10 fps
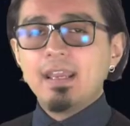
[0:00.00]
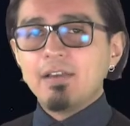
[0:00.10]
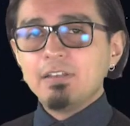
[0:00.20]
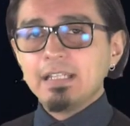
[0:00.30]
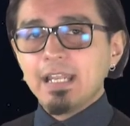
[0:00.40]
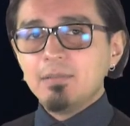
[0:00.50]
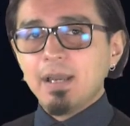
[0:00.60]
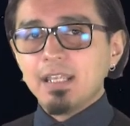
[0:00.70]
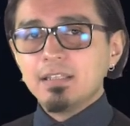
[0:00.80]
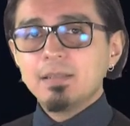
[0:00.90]
Having that in
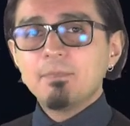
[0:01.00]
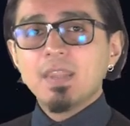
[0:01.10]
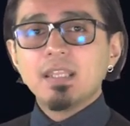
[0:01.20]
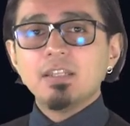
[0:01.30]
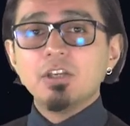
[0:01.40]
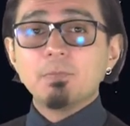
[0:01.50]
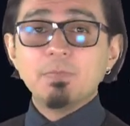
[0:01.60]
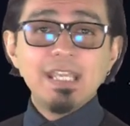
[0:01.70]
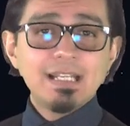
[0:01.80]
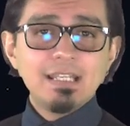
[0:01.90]
mind, the
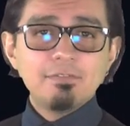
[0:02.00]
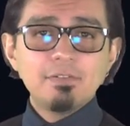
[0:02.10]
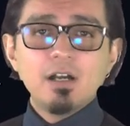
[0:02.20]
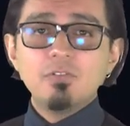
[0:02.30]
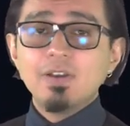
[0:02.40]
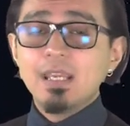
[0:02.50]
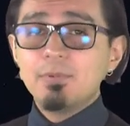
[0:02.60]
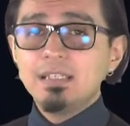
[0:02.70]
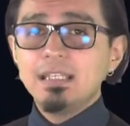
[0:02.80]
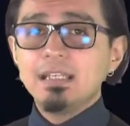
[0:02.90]
objective of
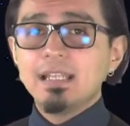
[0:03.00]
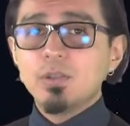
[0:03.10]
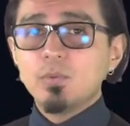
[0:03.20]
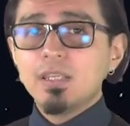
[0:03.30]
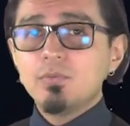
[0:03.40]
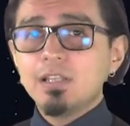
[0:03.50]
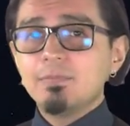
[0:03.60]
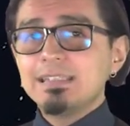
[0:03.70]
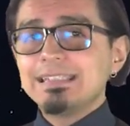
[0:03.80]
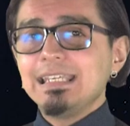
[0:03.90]
everything that we will
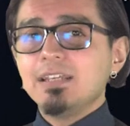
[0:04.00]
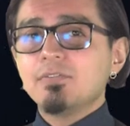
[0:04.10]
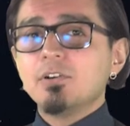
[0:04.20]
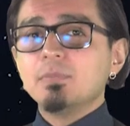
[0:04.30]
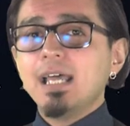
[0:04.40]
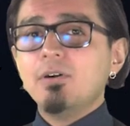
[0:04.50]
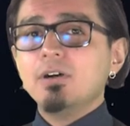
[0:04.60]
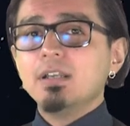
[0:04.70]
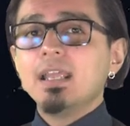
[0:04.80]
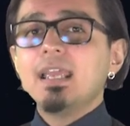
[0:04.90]
be seeing from now
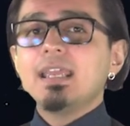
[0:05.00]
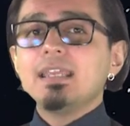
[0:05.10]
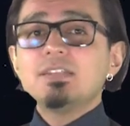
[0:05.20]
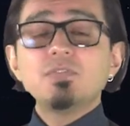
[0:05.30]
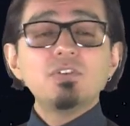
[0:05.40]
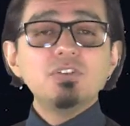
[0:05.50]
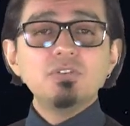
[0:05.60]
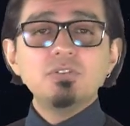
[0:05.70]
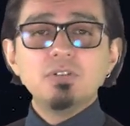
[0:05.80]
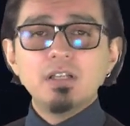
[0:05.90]
on is for
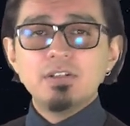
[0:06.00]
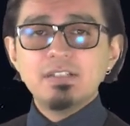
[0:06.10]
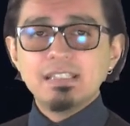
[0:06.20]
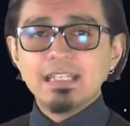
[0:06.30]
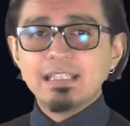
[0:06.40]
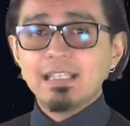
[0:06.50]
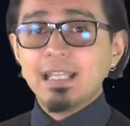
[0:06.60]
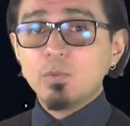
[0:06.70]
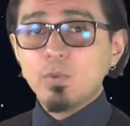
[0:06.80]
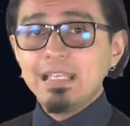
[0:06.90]
you to understand
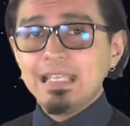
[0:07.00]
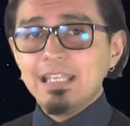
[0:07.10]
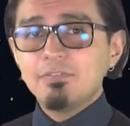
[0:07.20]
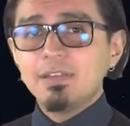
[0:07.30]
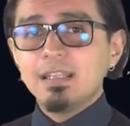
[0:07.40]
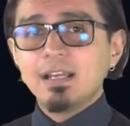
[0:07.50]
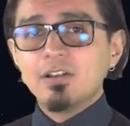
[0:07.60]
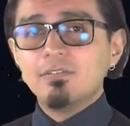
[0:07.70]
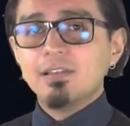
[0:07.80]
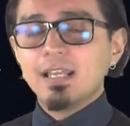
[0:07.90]
that we live in a
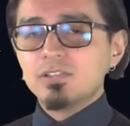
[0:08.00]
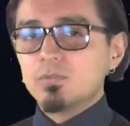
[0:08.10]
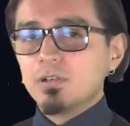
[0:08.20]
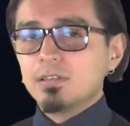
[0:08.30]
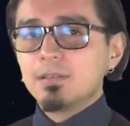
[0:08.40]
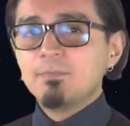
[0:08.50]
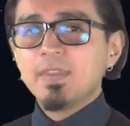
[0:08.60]
globalized world.